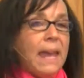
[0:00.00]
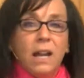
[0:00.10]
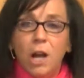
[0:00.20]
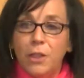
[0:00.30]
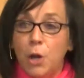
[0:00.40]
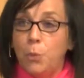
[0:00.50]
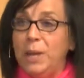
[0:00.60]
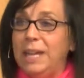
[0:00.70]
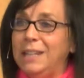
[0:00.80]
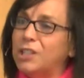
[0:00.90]
And although
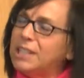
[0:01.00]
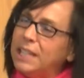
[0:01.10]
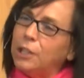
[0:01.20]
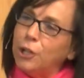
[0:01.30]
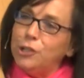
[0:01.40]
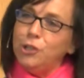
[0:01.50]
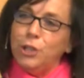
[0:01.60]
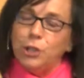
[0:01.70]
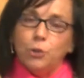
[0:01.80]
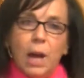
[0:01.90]
we just encourage
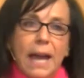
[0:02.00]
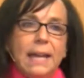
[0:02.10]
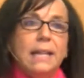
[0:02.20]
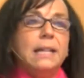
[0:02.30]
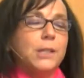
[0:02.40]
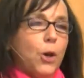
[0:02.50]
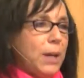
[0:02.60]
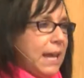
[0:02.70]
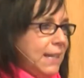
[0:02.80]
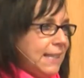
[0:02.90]
you to try it, it's
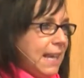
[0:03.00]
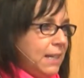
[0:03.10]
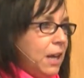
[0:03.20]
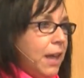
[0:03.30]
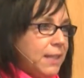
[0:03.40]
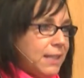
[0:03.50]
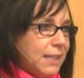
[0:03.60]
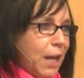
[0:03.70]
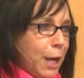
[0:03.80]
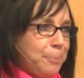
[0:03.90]
okay to say not
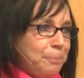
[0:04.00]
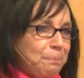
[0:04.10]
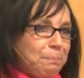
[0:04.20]
this time.